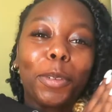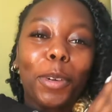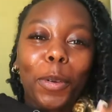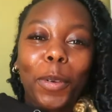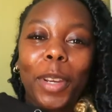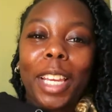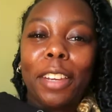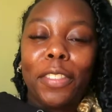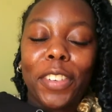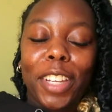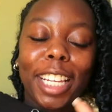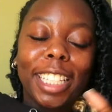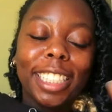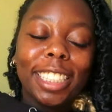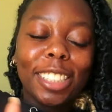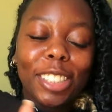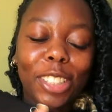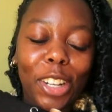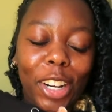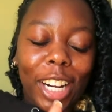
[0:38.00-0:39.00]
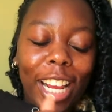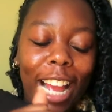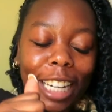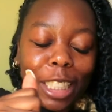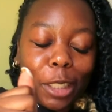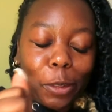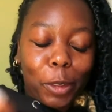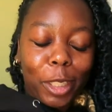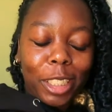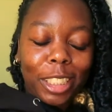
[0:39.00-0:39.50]
before we even get started, I
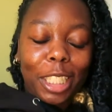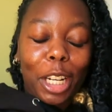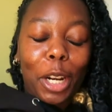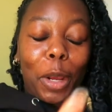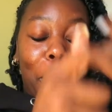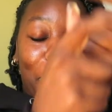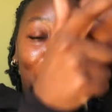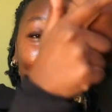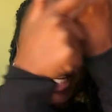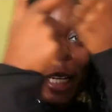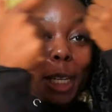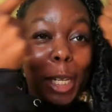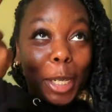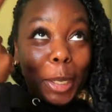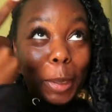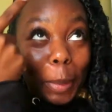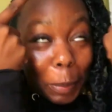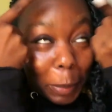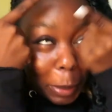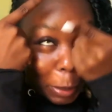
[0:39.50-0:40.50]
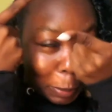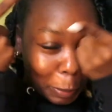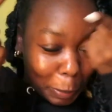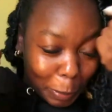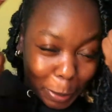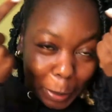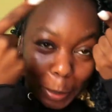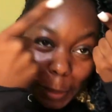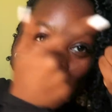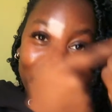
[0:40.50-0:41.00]
just want to shout out my new
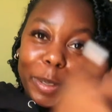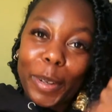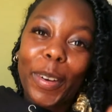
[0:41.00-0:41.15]
people.